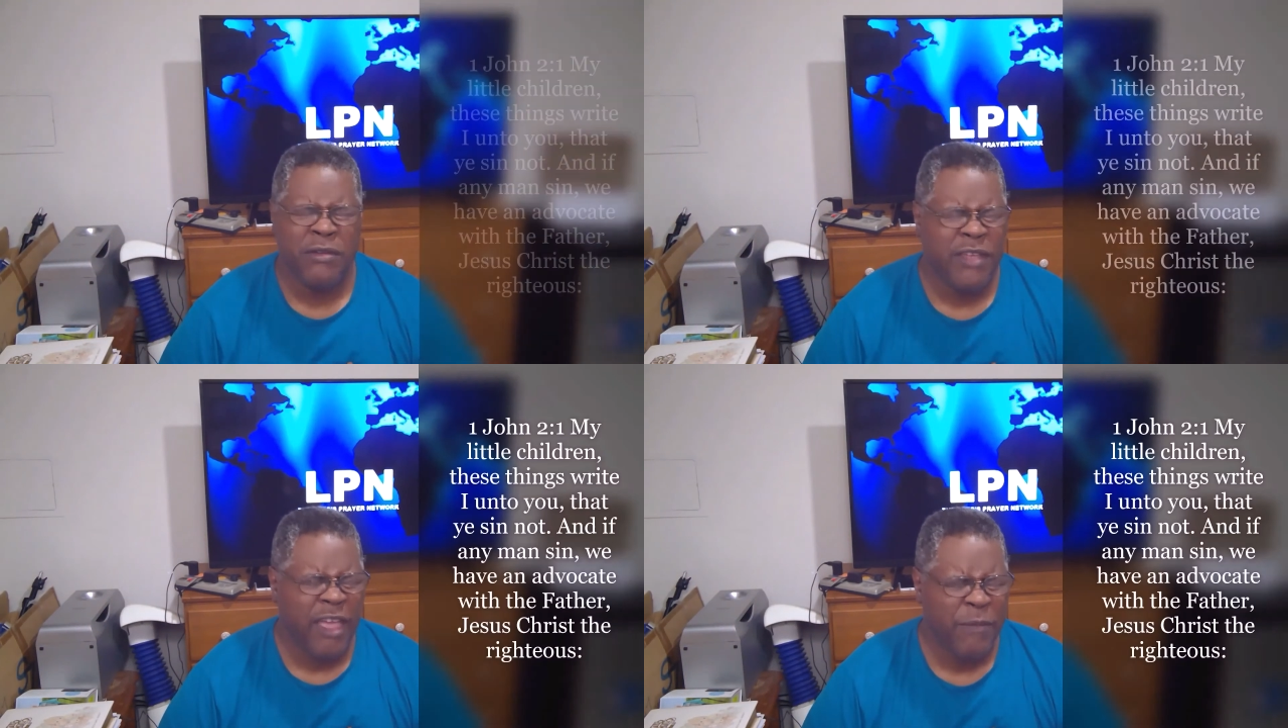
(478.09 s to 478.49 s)

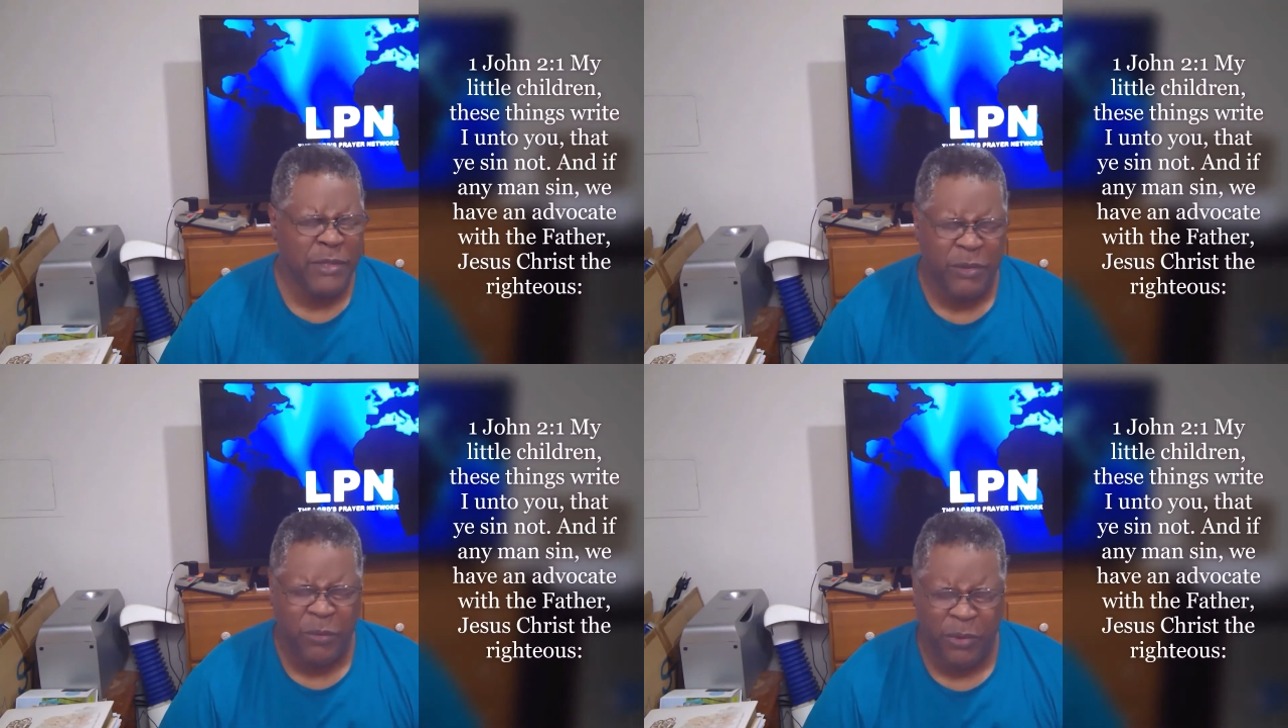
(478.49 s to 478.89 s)
gave me
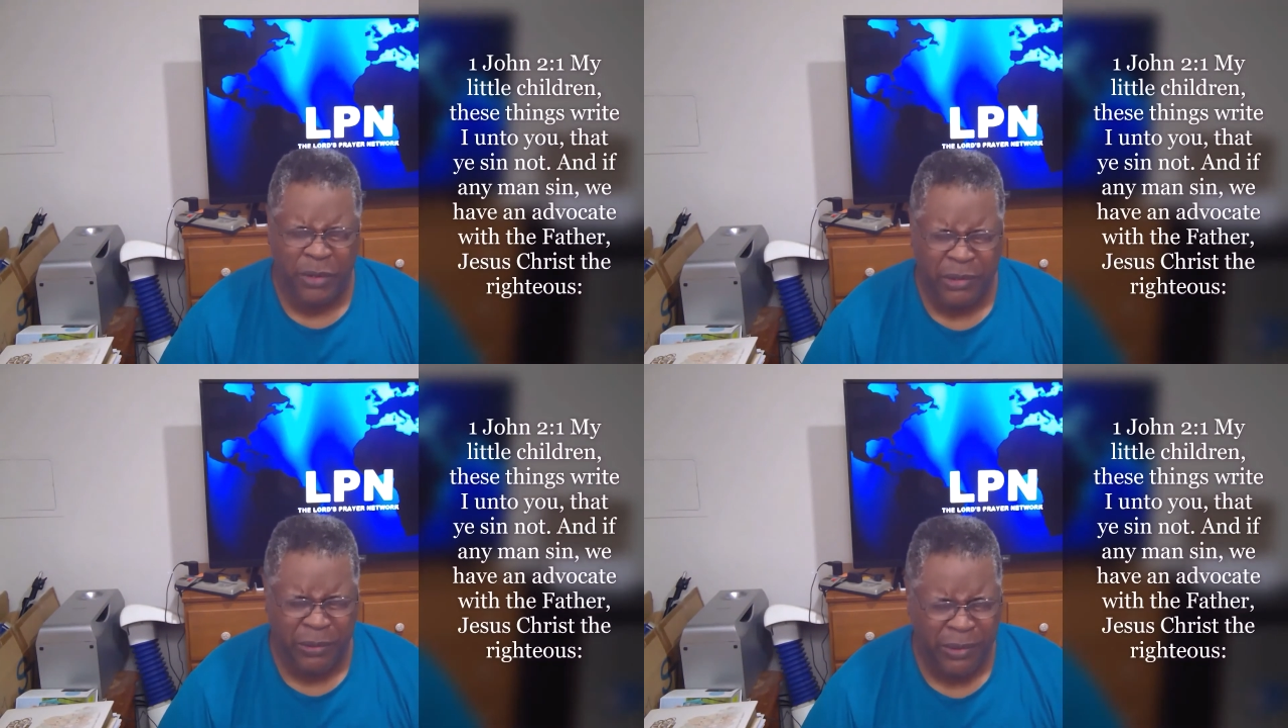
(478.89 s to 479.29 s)
the
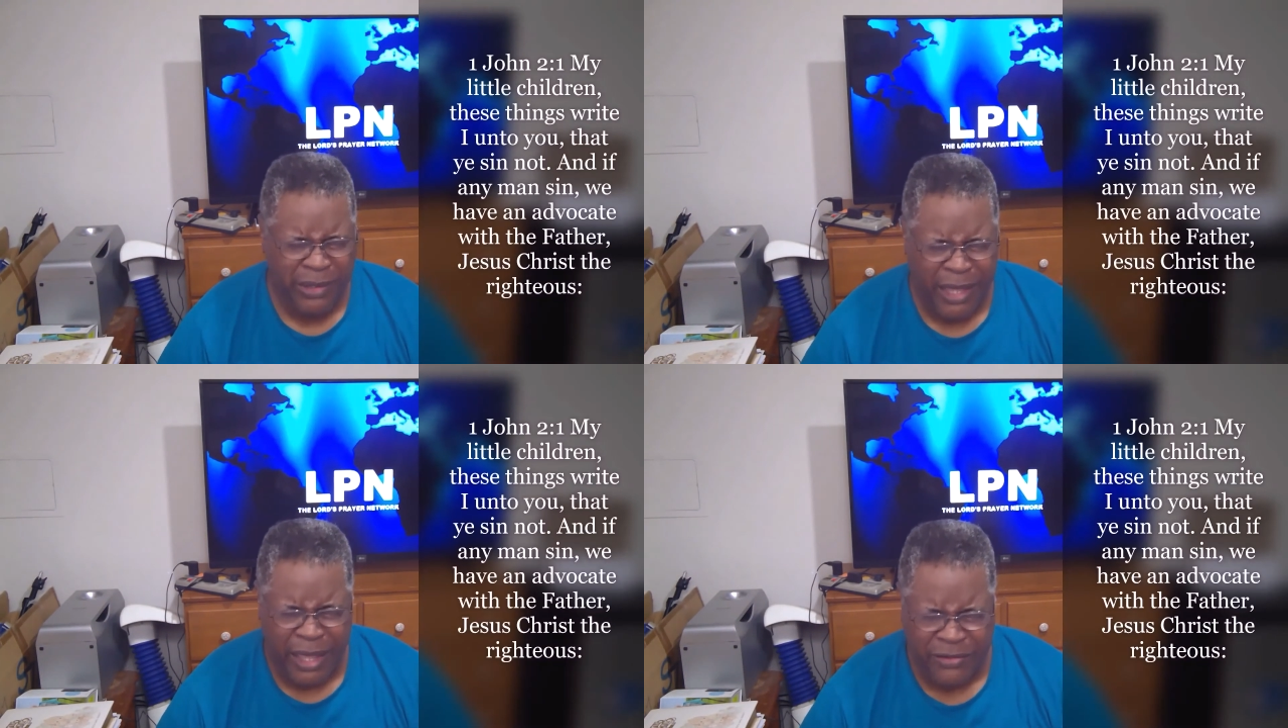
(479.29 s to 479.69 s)
word, Lord
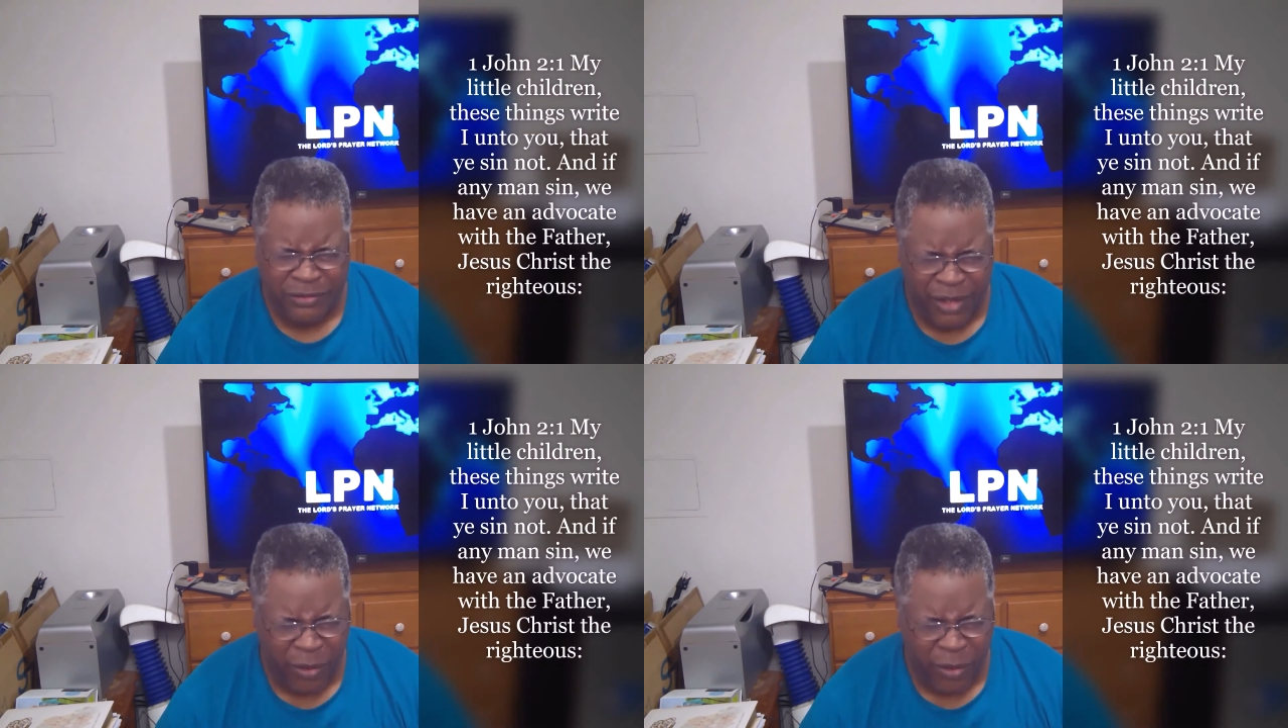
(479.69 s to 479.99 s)
God, so that I